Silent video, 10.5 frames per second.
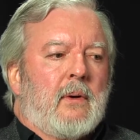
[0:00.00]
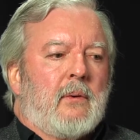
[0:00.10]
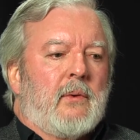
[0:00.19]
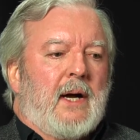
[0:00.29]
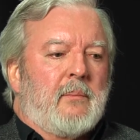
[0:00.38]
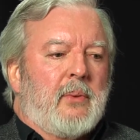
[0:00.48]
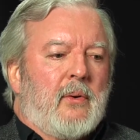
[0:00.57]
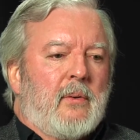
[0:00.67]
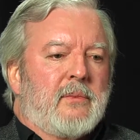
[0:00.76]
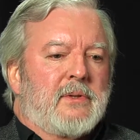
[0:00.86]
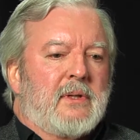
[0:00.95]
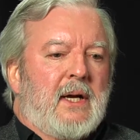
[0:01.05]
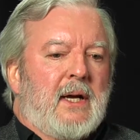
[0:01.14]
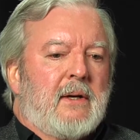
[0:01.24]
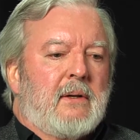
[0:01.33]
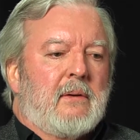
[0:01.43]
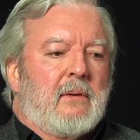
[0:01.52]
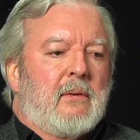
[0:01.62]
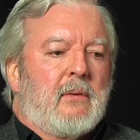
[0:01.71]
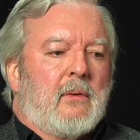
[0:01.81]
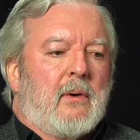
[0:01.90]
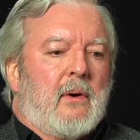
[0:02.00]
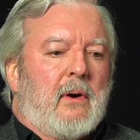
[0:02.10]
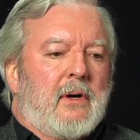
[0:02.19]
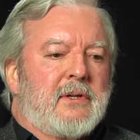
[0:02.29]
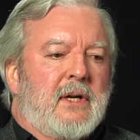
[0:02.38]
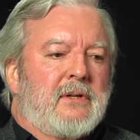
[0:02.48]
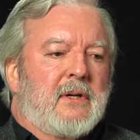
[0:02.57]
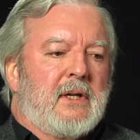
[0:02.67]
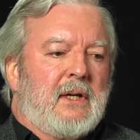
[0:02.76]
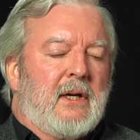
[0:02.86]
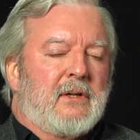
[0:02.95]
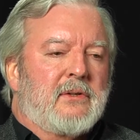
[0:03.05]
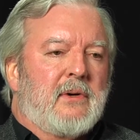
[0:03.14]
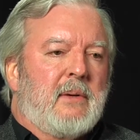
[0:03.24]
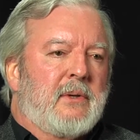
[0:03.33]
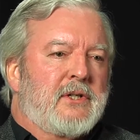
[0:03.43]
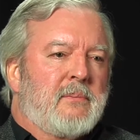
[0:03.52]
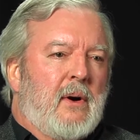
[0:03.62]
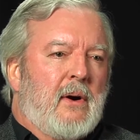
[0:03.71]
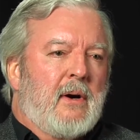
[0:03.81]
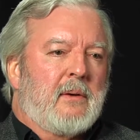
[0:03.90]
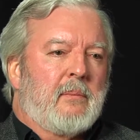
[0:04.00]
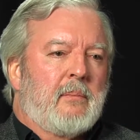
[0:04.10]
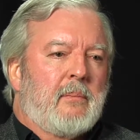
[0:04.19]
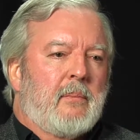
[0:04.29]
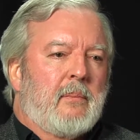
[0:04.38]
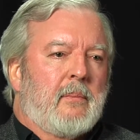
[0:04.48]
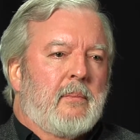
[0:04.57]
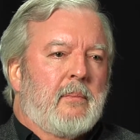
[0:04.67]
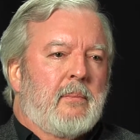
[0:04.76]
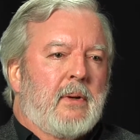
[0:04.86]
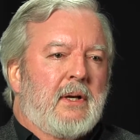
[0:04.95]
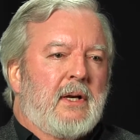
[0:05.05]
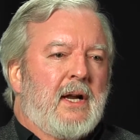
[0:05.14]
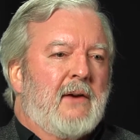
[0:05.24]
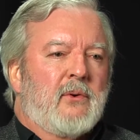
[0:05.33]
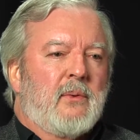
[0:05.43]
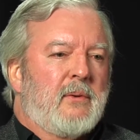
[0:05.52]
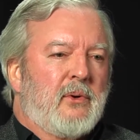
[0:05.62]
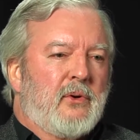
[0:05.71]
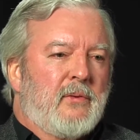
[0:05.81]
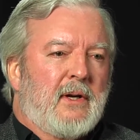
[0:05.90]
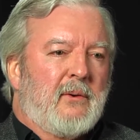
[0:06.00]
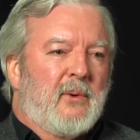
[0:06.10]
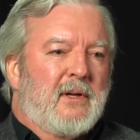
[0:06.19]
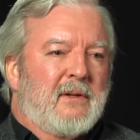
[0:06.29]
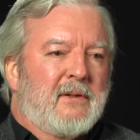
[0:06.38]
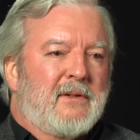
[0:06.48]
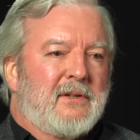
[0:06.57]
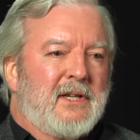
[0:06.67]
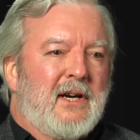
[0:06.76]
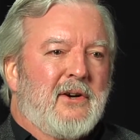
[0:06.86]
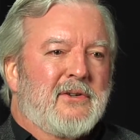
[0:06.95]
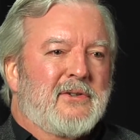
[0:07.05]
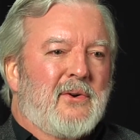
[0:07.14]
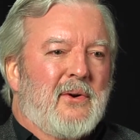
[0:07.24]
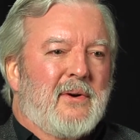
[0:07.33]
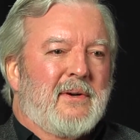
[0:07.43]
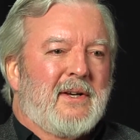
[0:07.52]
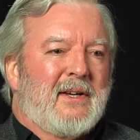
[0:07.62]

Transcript: write poems that are essentially extremely smart, but never would move anyone to tears or